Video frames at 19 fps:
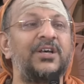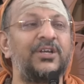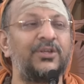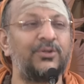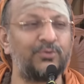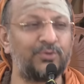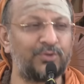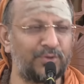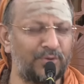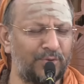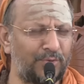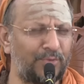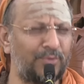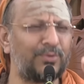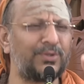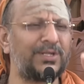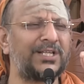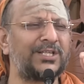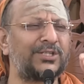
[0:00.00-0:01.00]
you
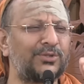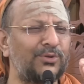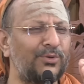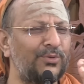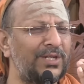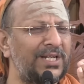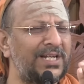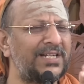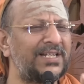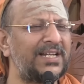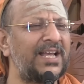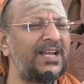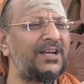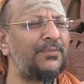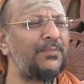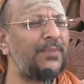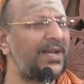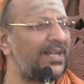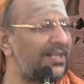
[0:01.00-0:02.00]
slowly, slowly take
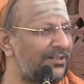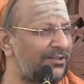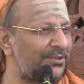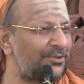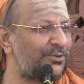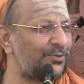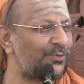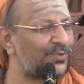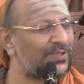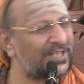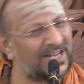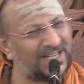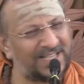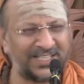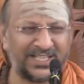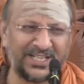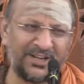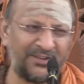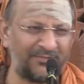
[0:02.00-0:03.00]
mild dose. That
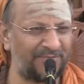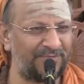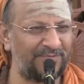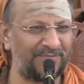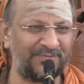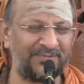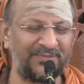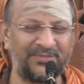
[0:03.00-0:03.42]
is enough.